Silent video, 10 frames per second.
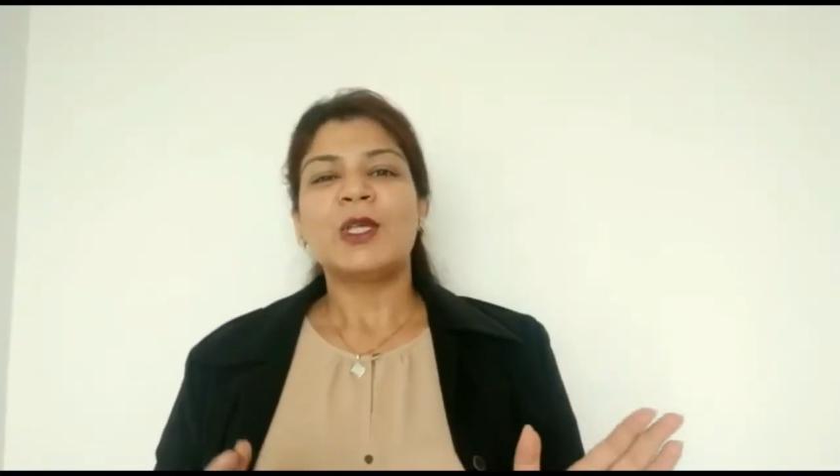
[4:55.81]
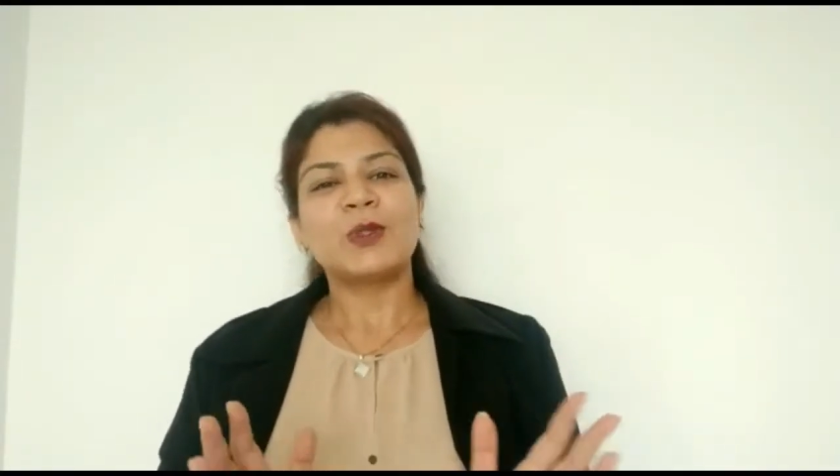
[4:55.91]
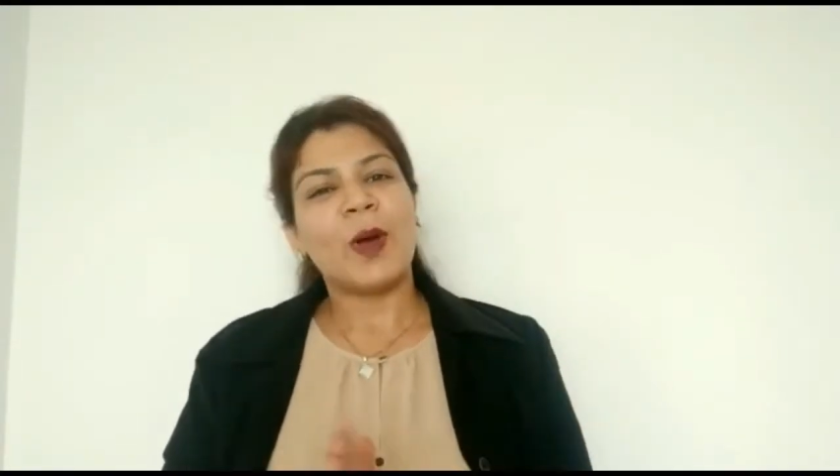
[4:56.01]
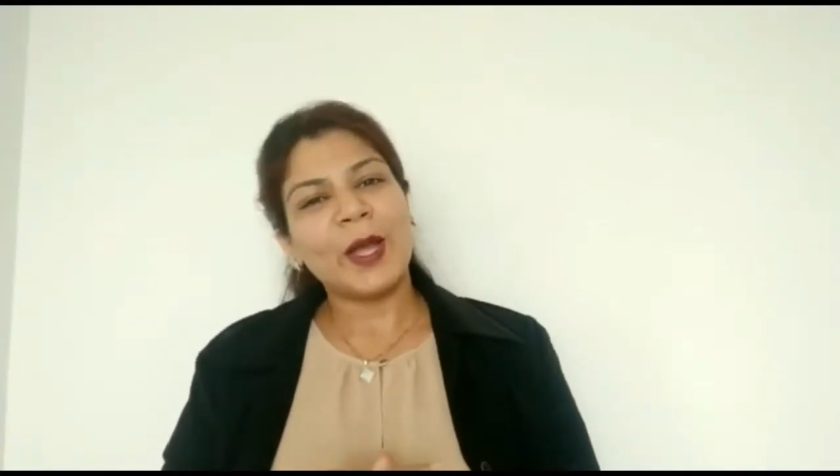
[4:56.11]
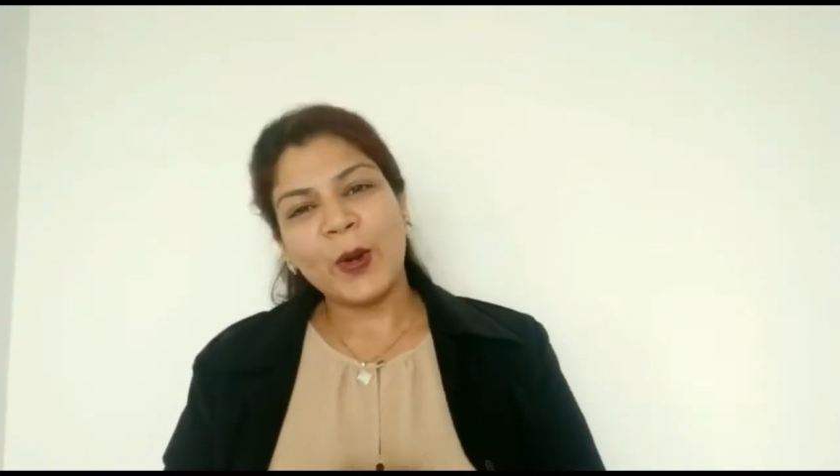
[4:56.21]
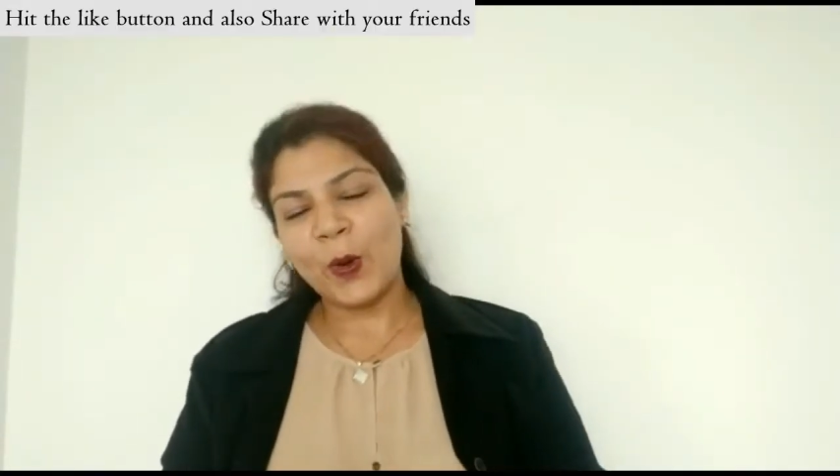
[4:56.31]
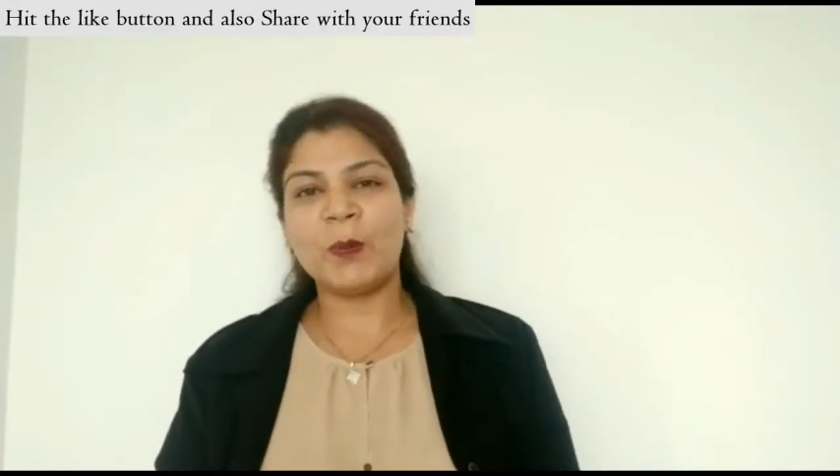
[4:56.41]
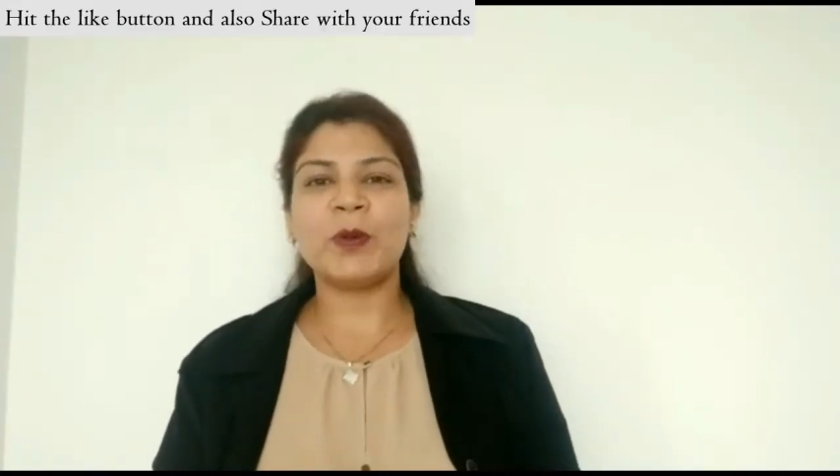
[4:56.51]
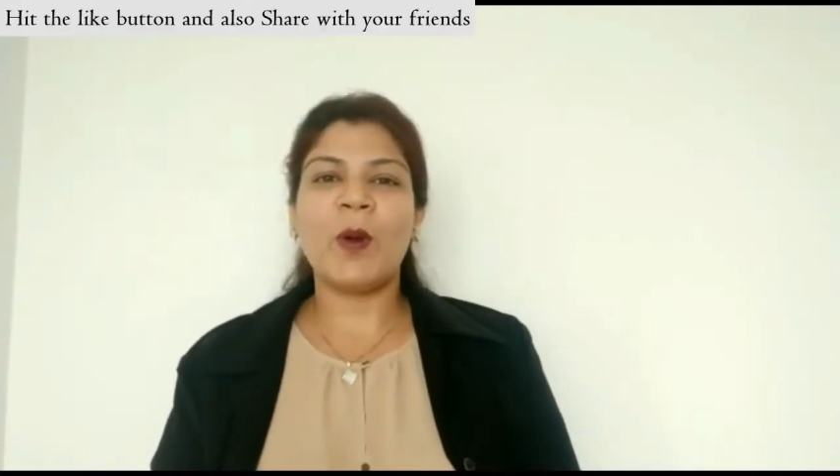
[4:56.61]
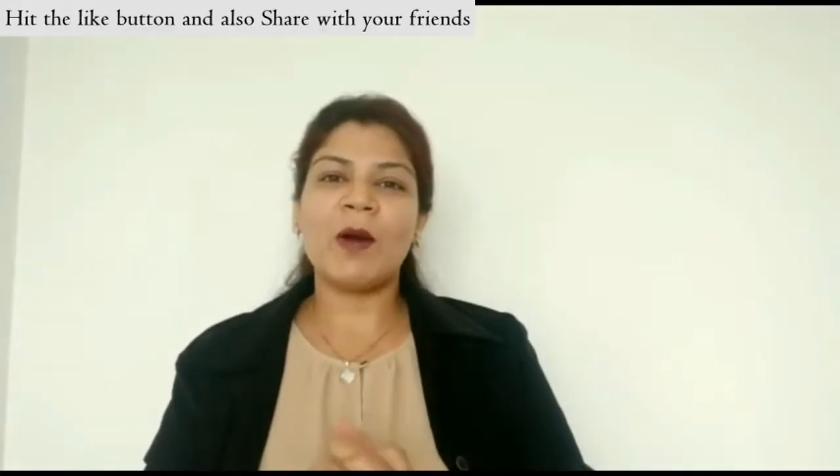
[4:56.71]
So I
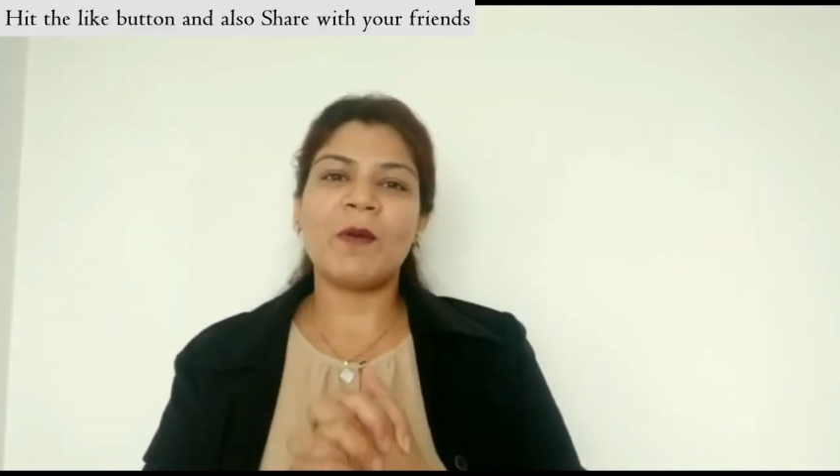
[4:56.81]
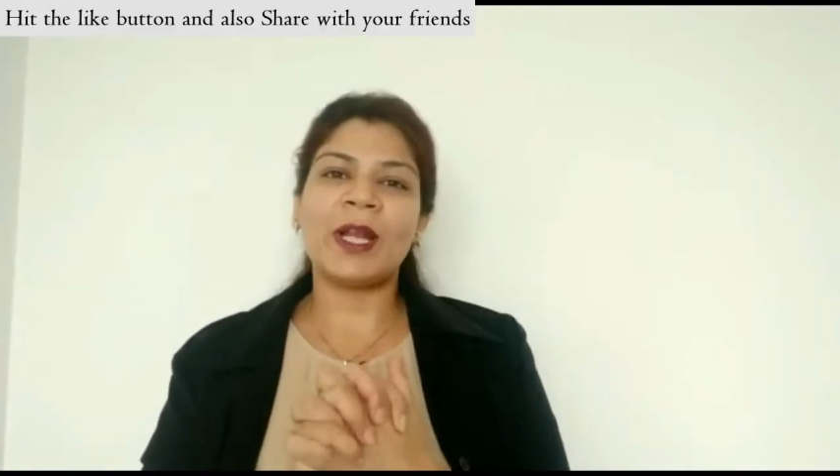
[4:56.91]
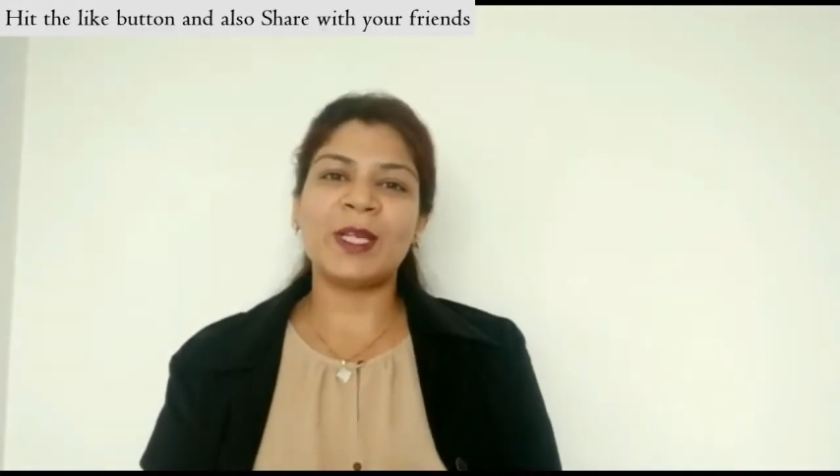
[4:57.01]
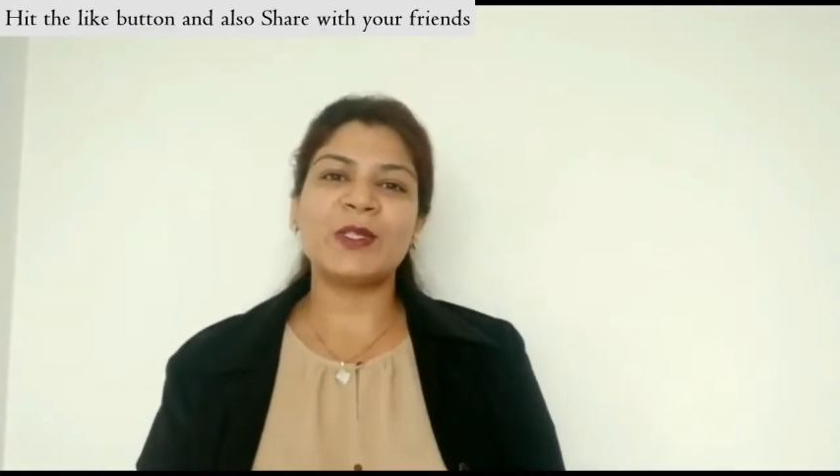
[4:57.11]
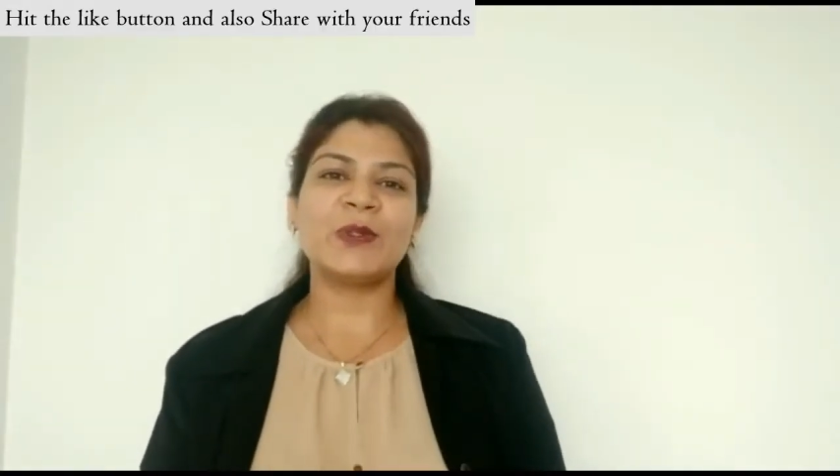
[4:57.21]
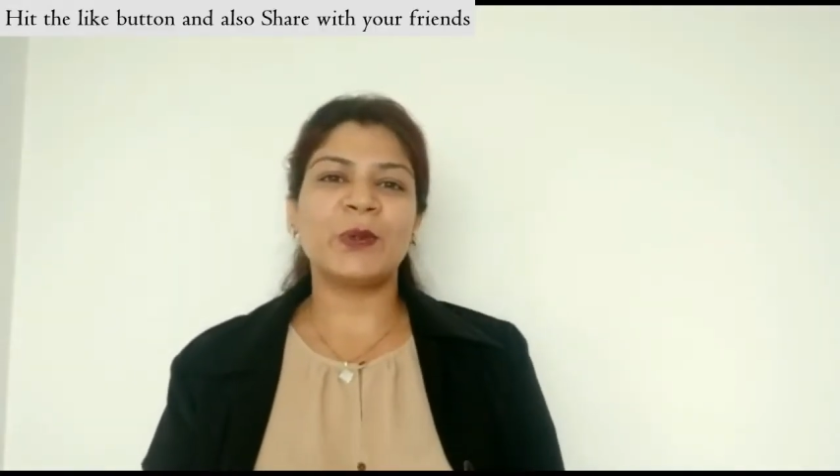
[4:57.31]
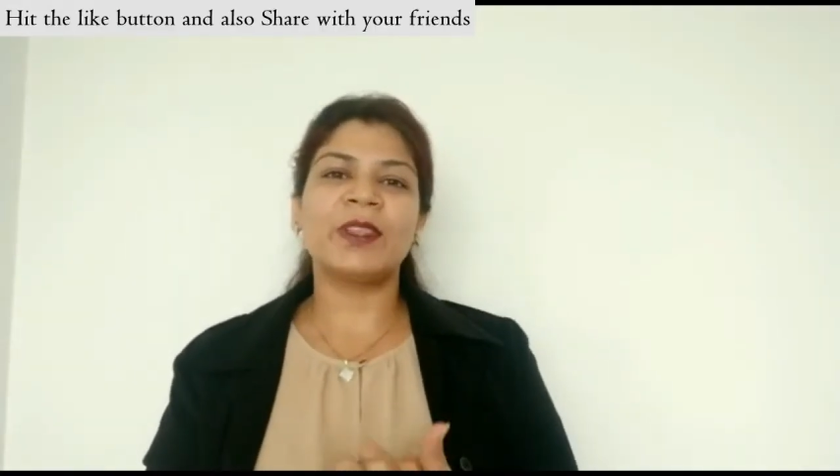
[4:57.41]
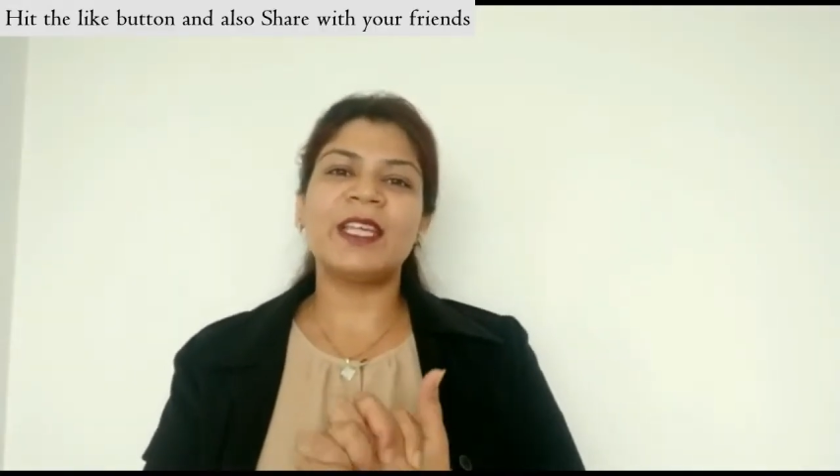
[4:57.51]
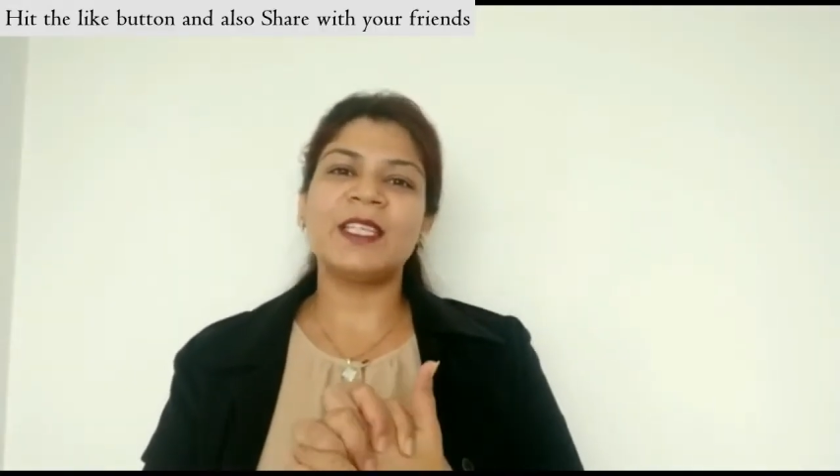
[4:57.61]
hope you have understood